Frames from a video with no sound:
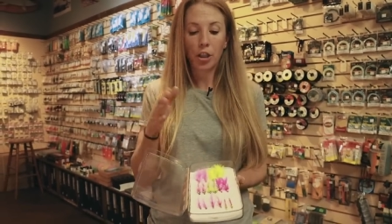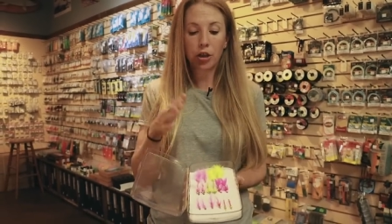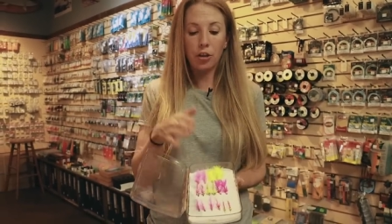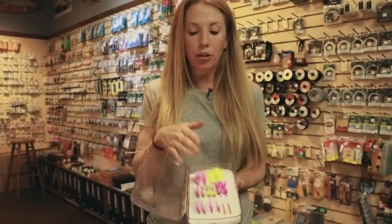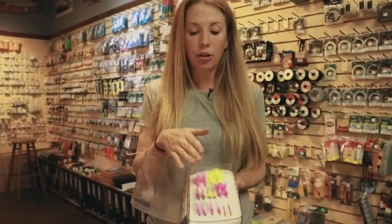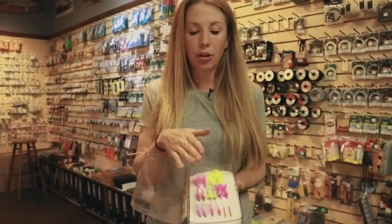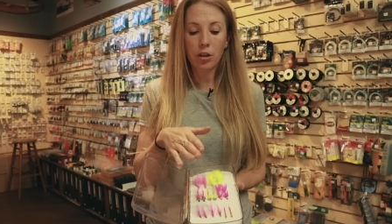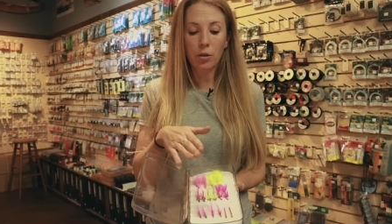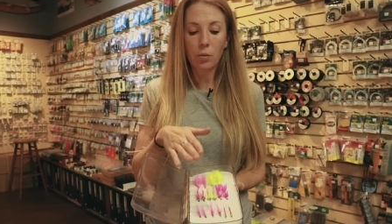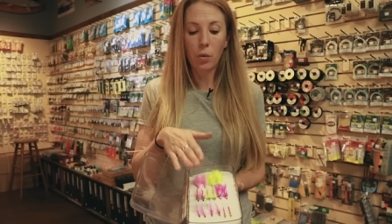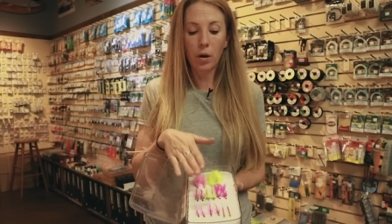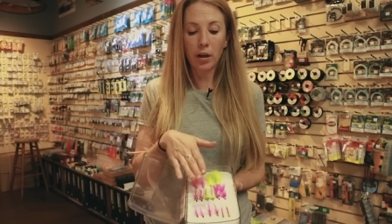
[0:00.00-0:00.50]

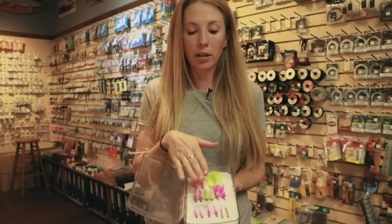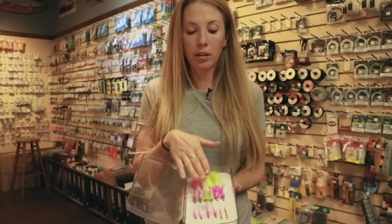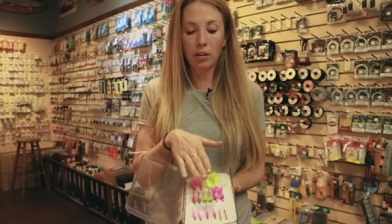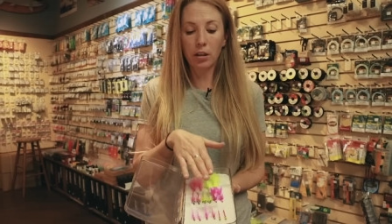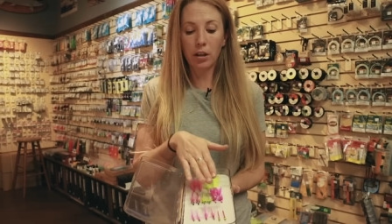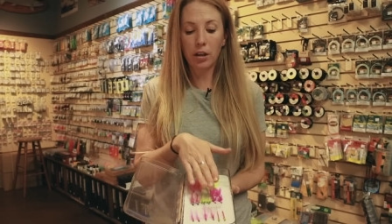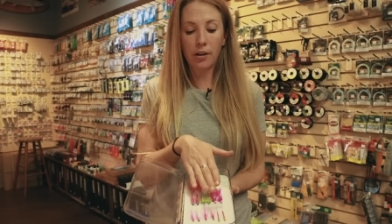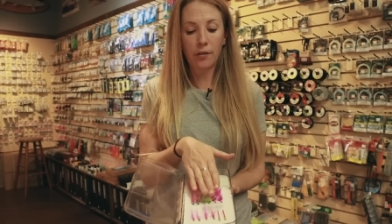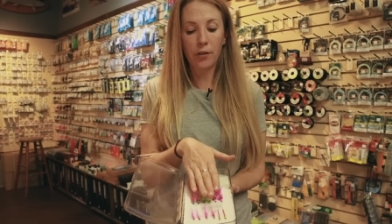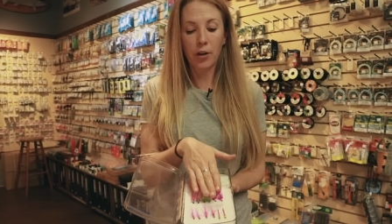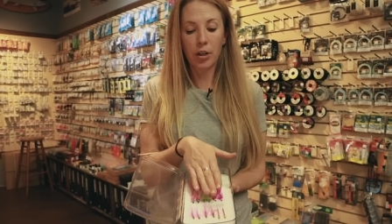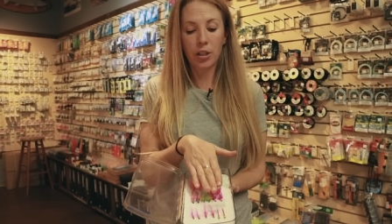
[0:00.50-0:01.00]
you're going to want to
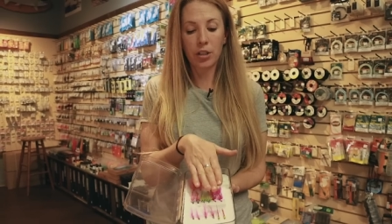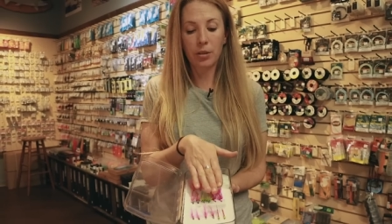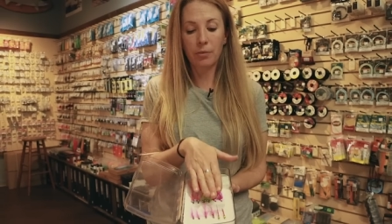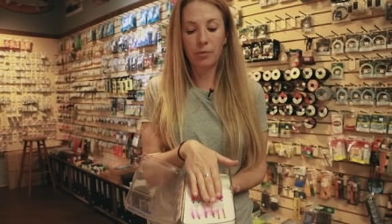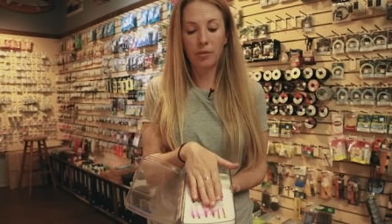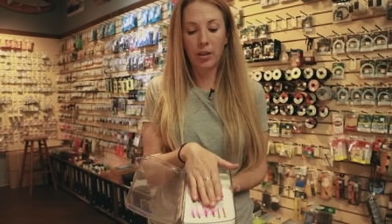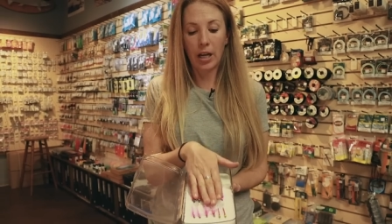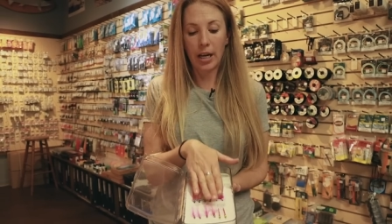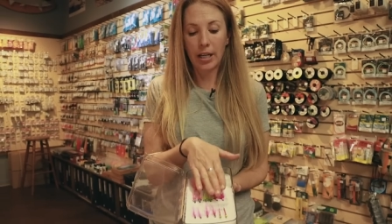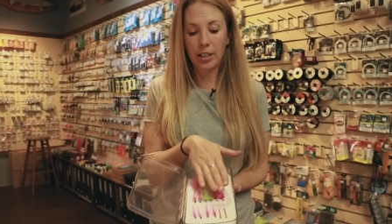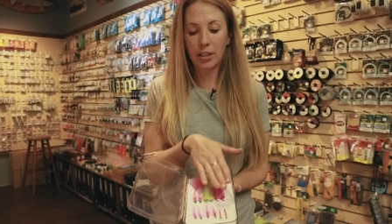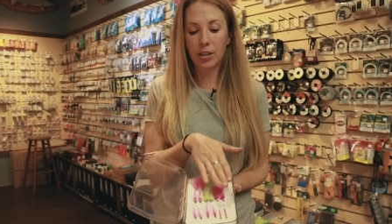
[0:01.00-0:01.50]
look for some
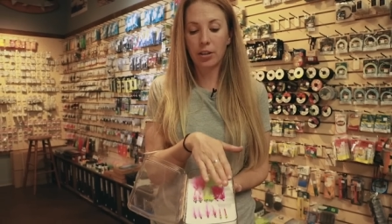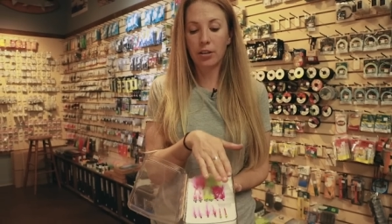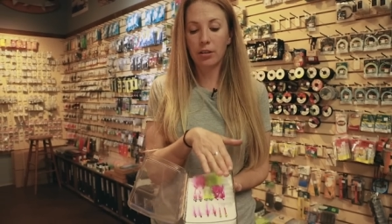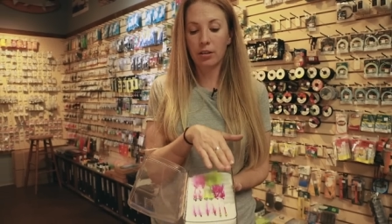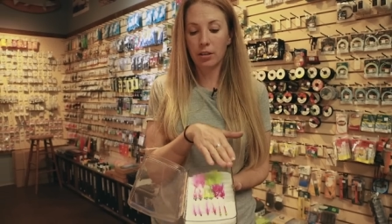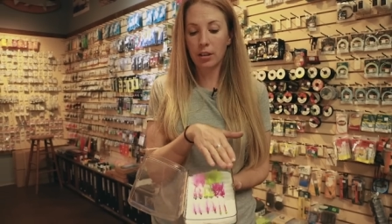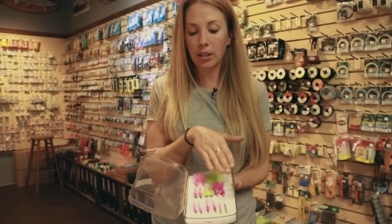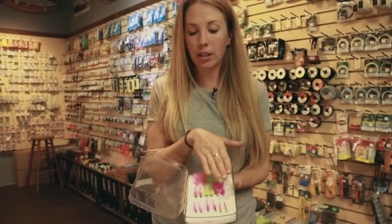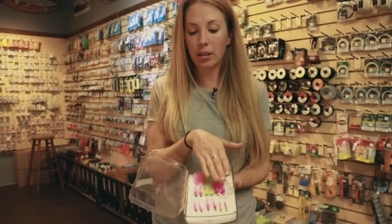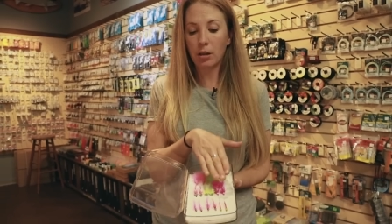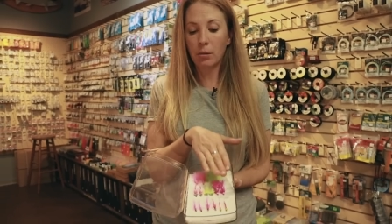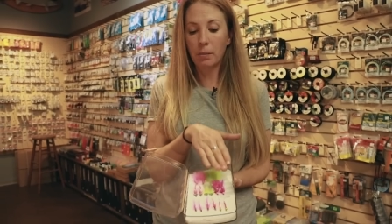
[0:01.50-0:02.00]
flies that are
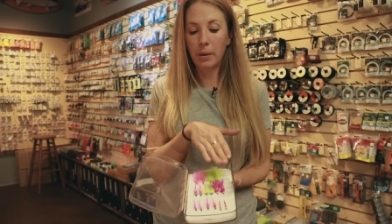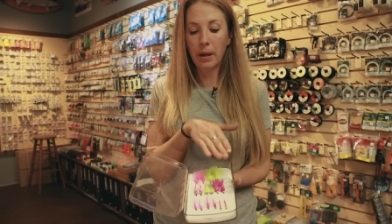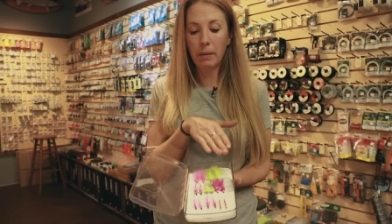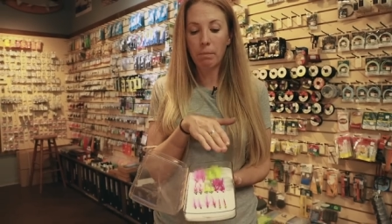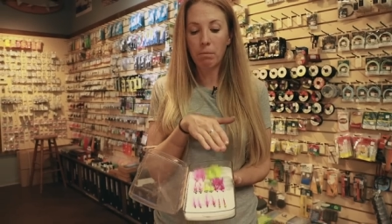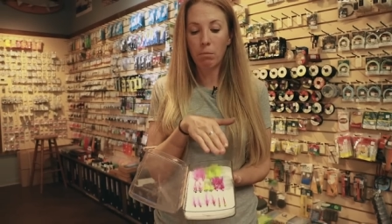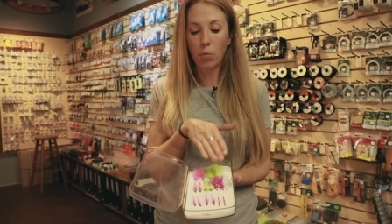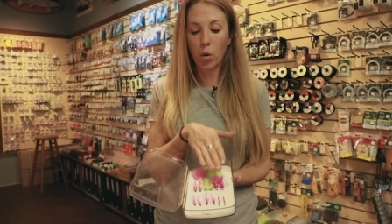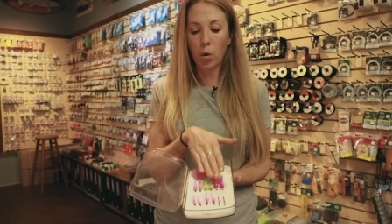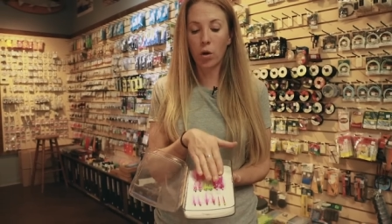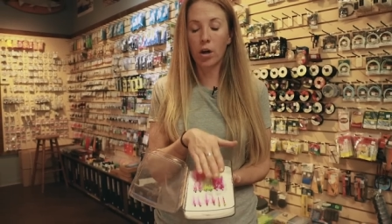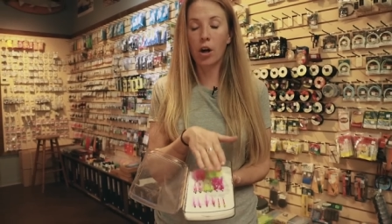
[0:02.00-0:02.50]
a little
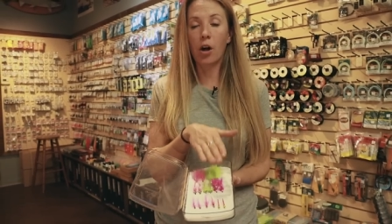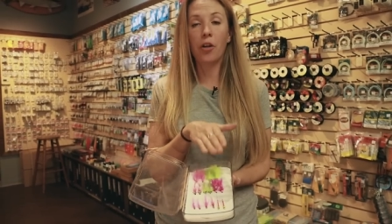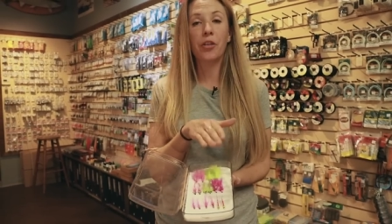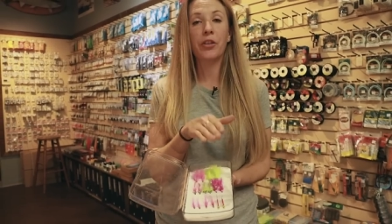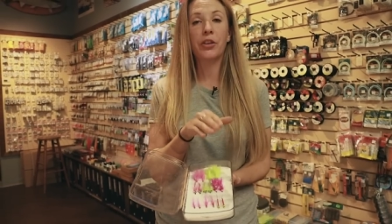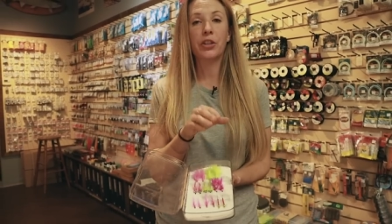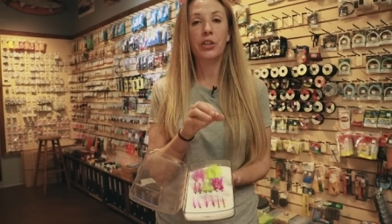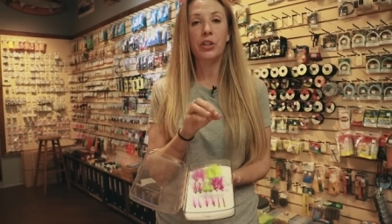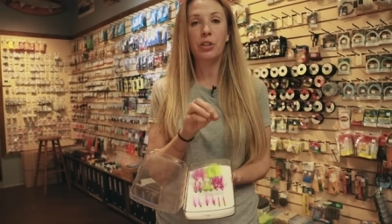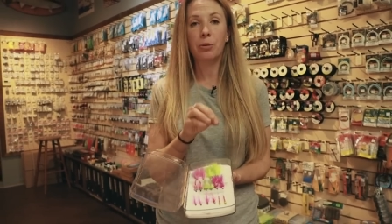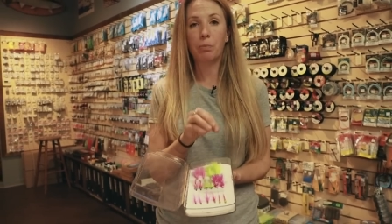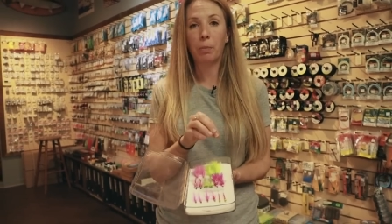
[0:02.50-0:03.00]
bit more on
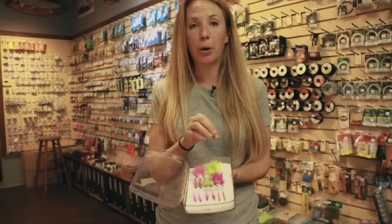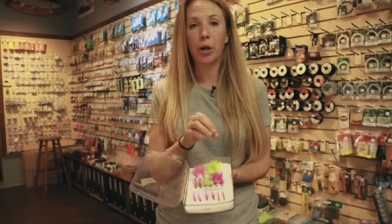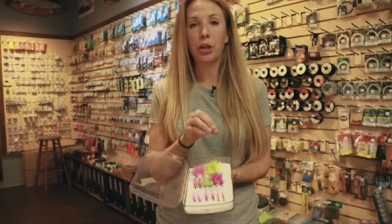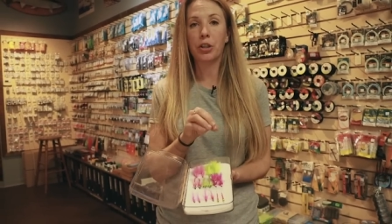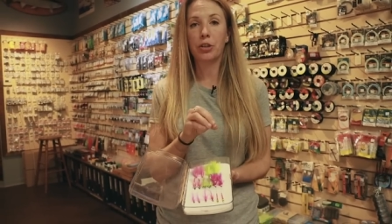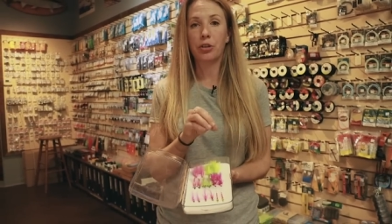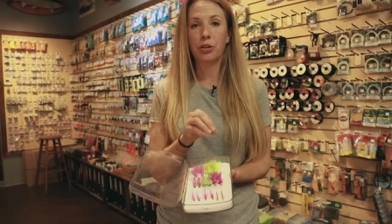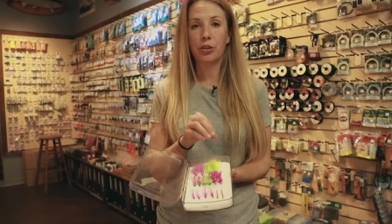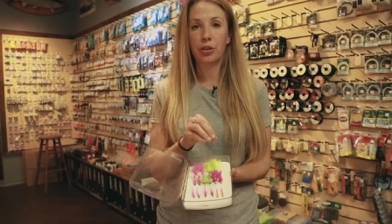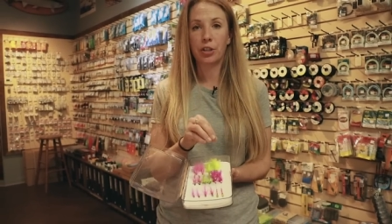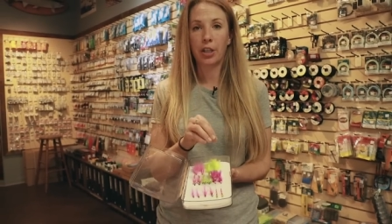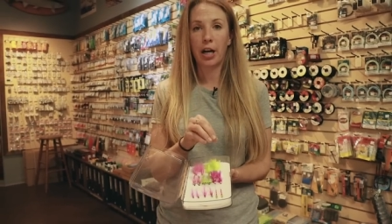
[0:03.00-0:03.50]
the
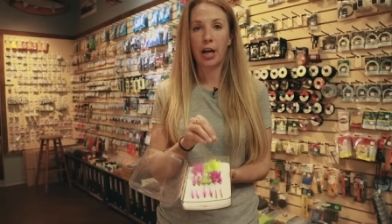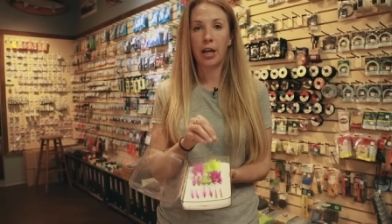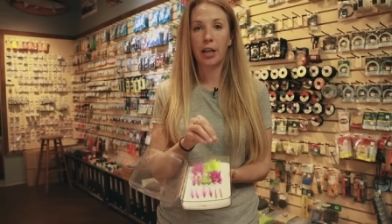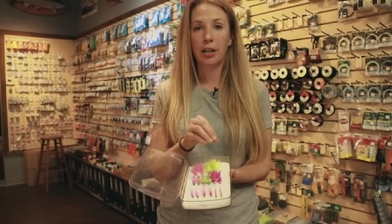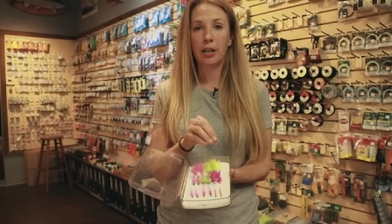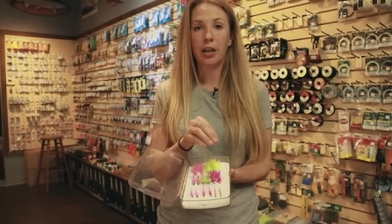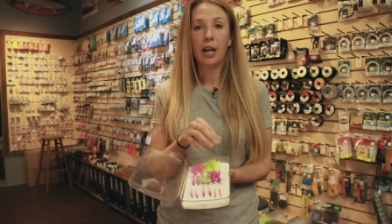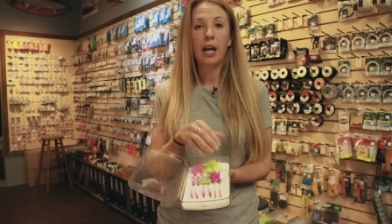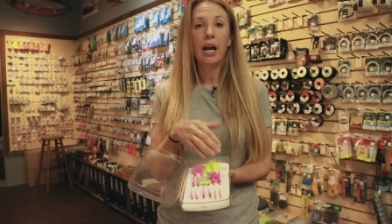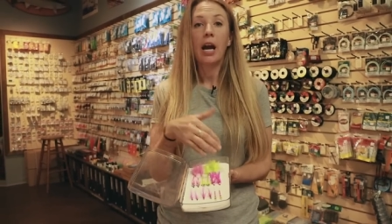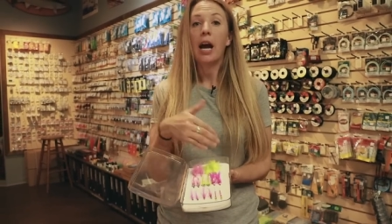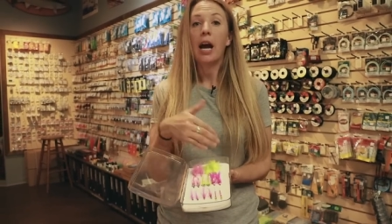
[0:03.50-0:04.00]
sparser side.